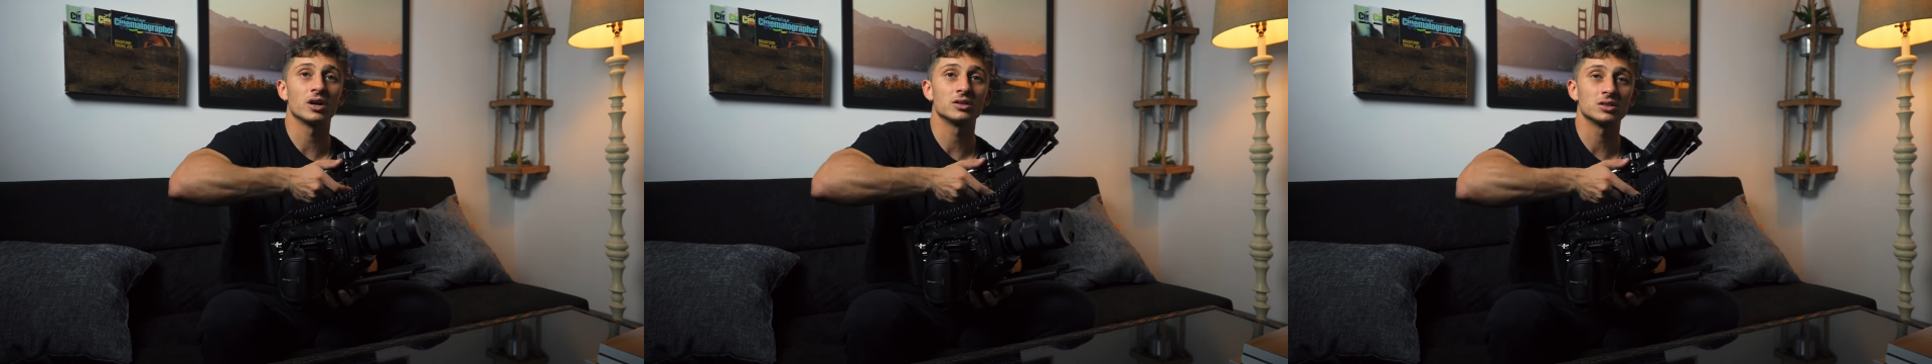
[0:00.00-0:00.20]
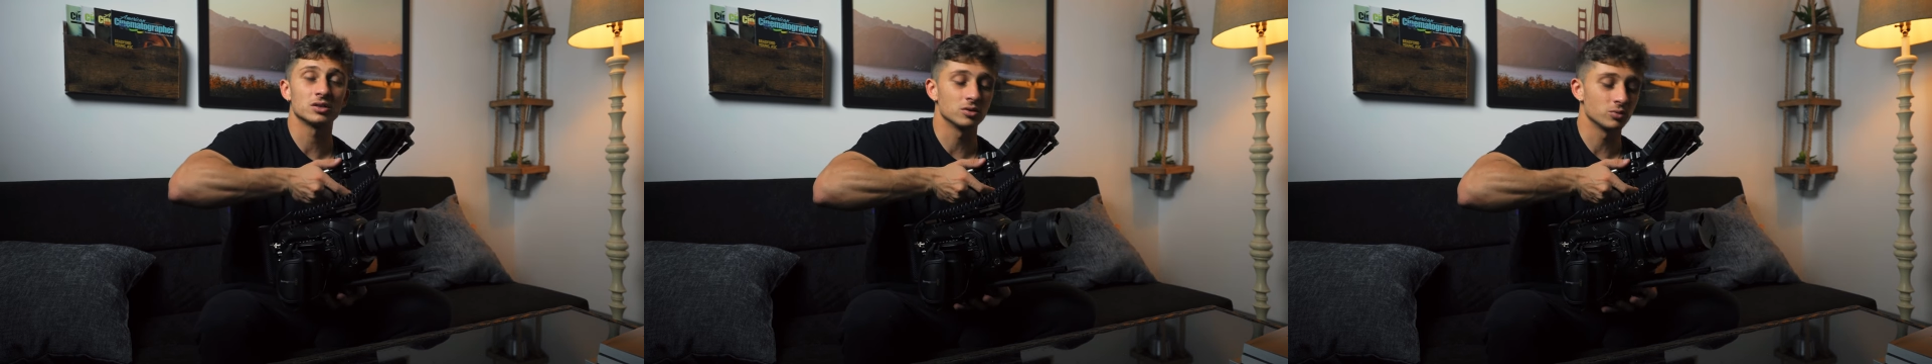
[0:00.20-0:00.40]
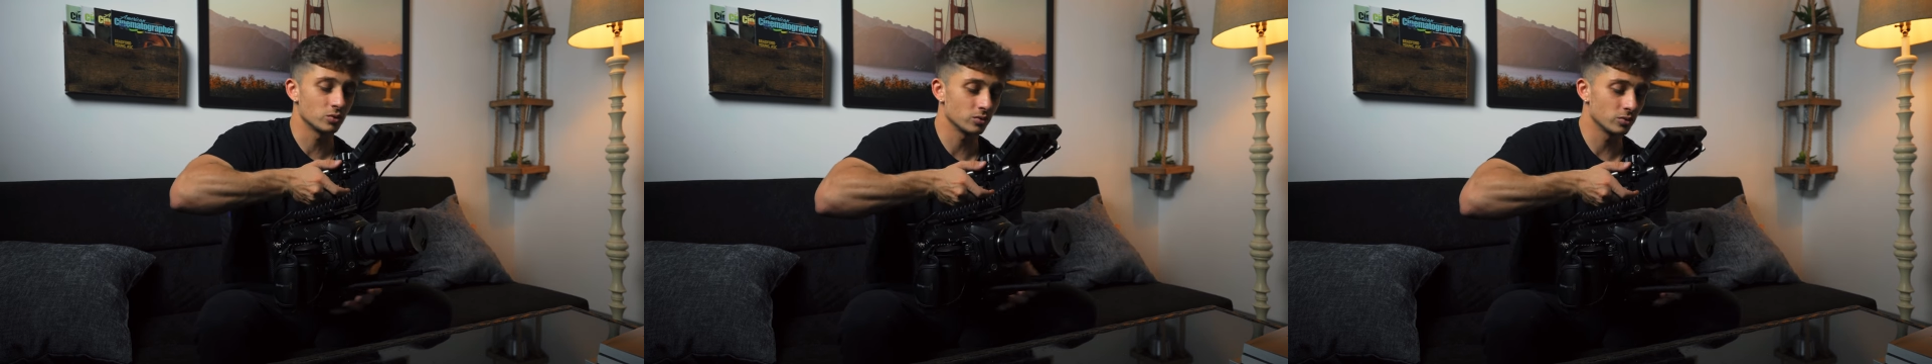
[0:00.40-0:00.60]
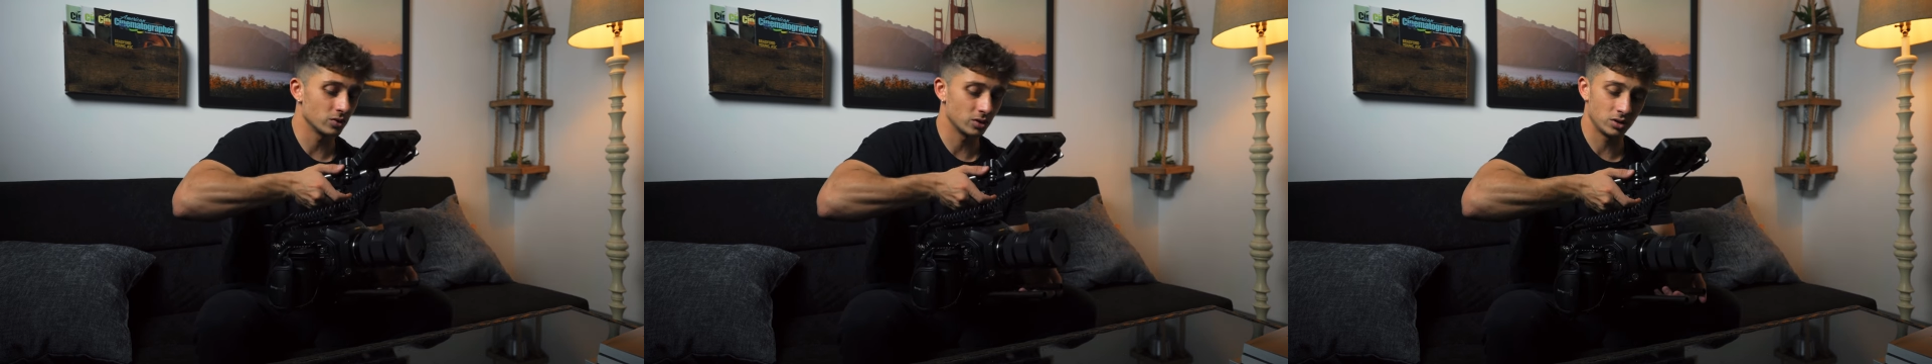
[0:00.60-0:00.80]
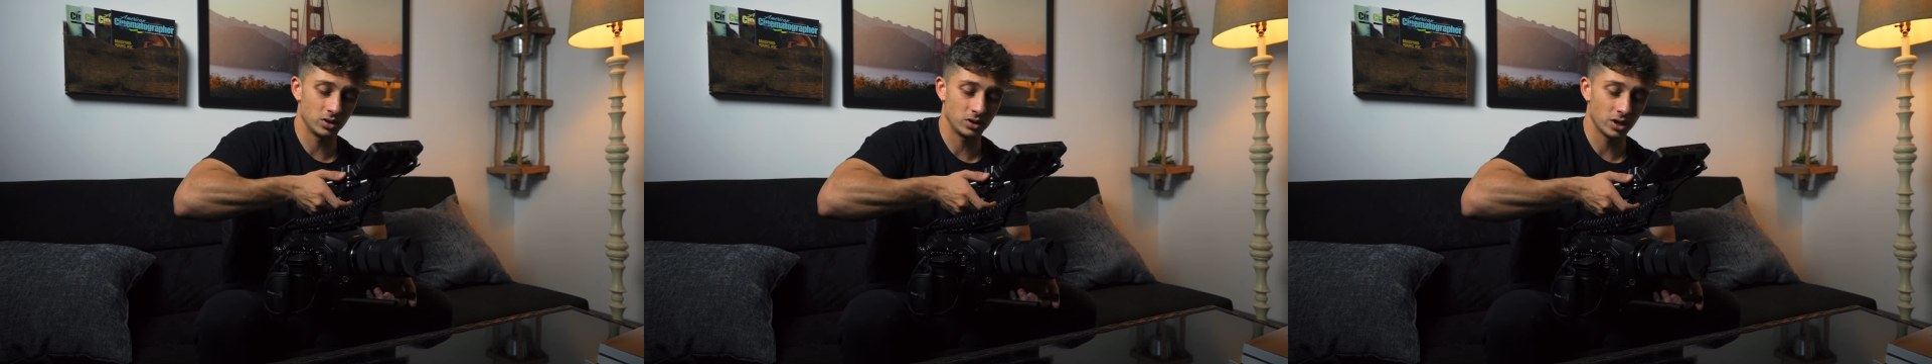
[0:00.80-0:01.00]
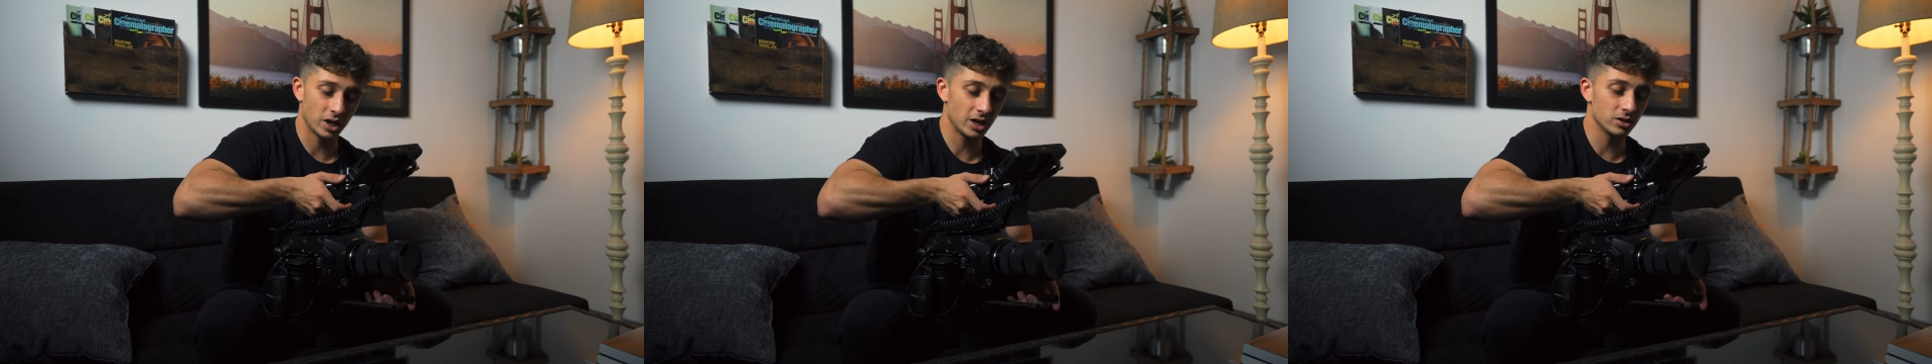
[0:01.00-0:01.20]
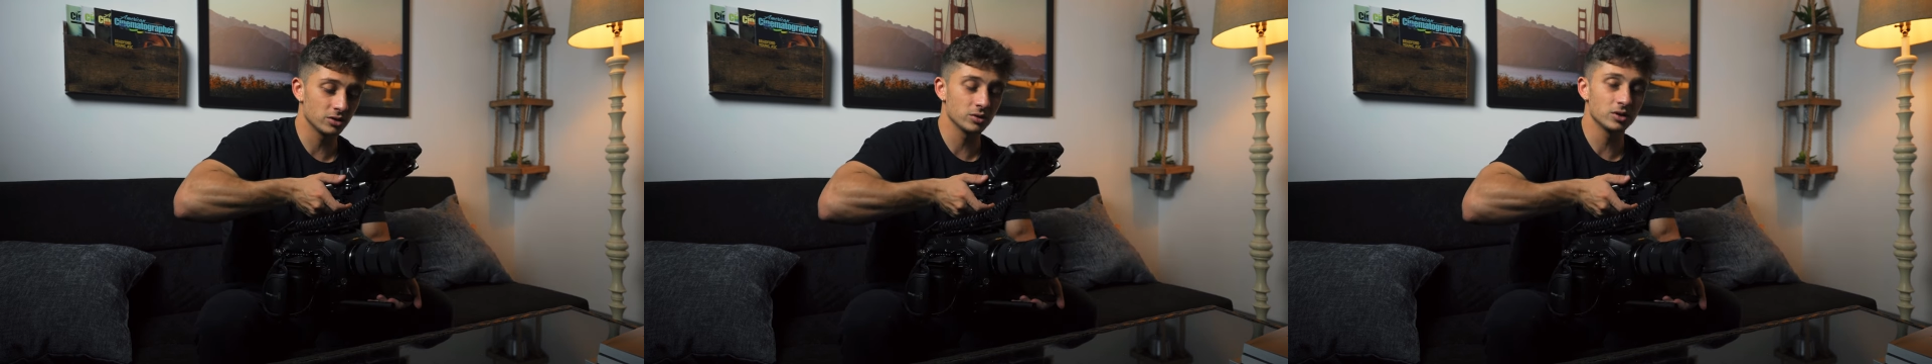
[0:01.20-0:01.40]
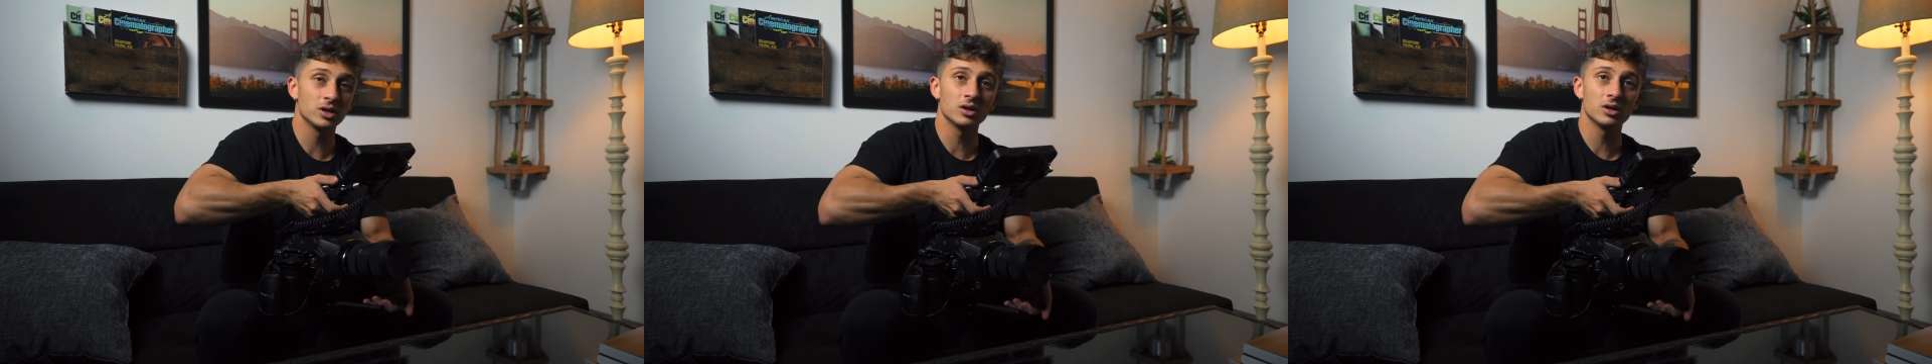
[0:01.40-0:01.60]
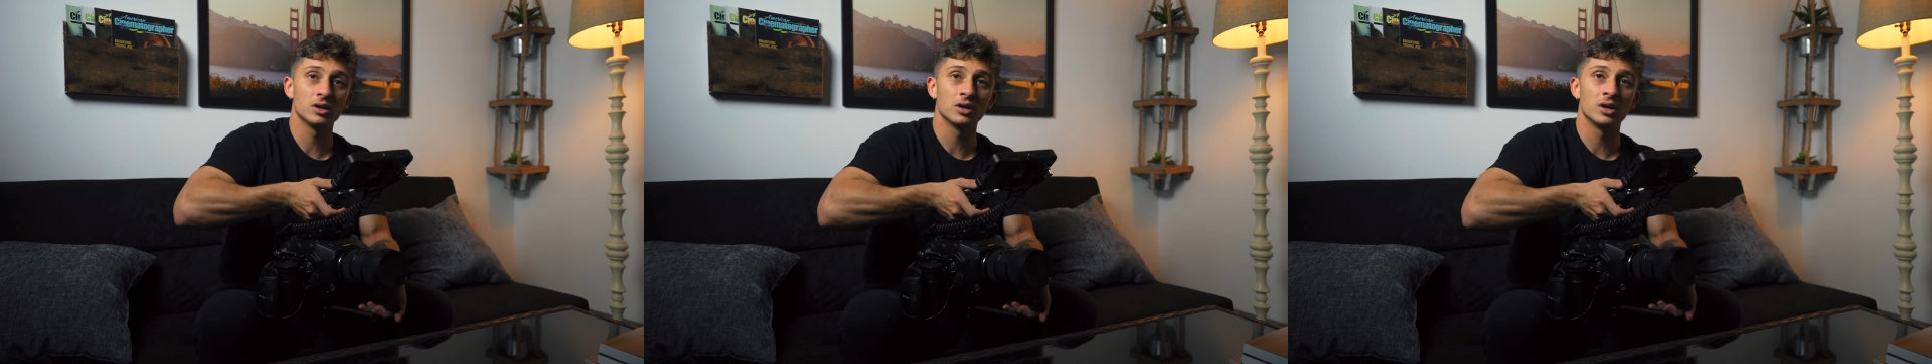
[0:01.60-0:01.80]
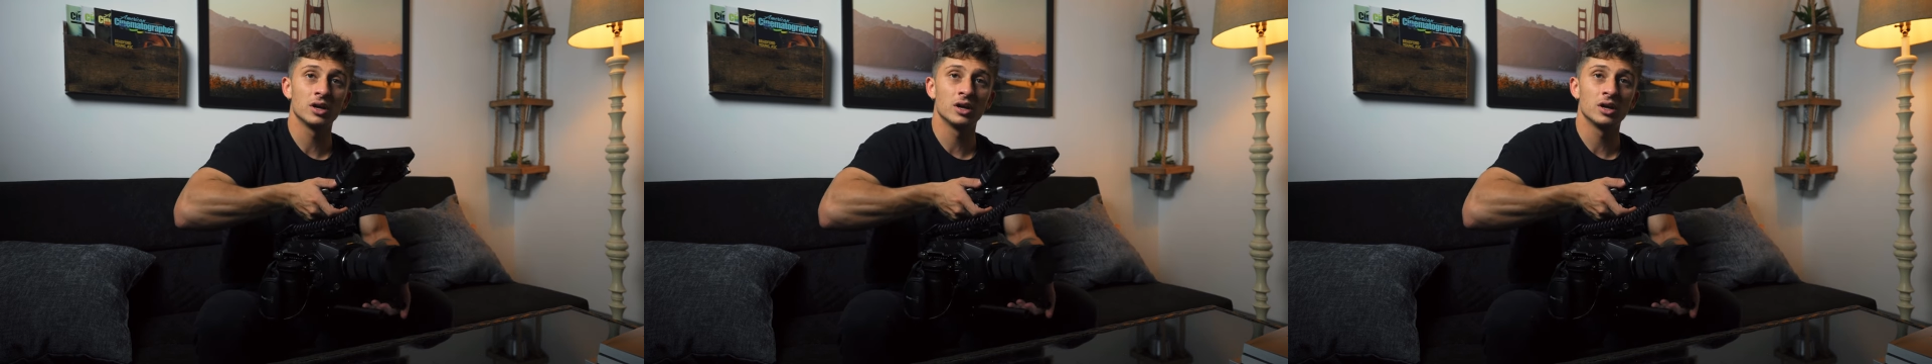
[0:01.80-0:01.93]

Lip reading: onto the handle here.